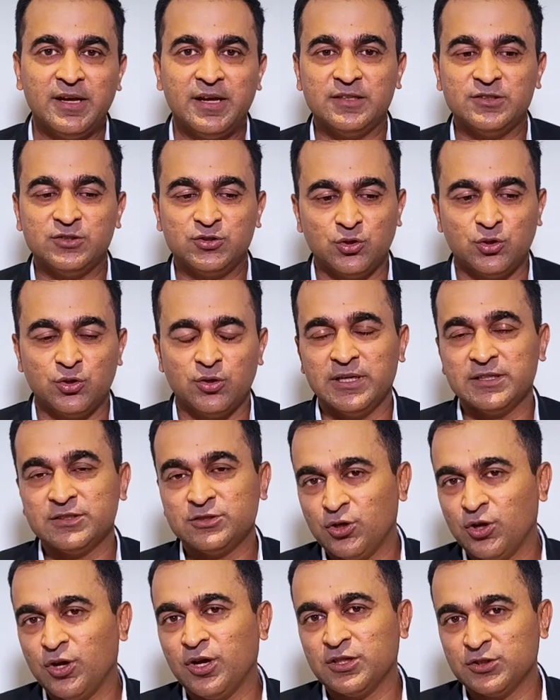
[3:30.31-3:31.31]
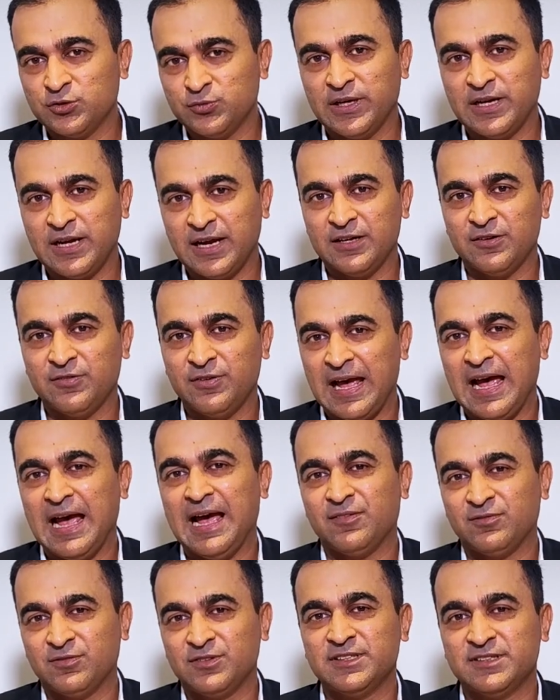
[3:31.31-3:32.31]
And so as long as we kind of
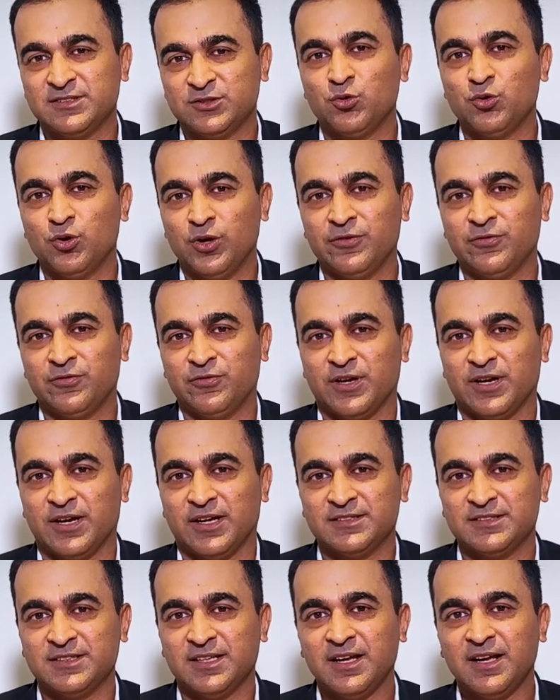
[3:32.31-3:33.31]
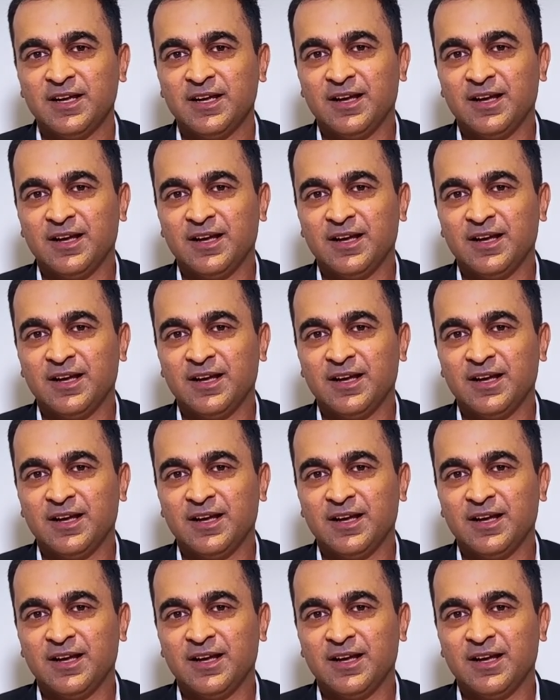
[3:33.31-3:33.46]
have this going for us,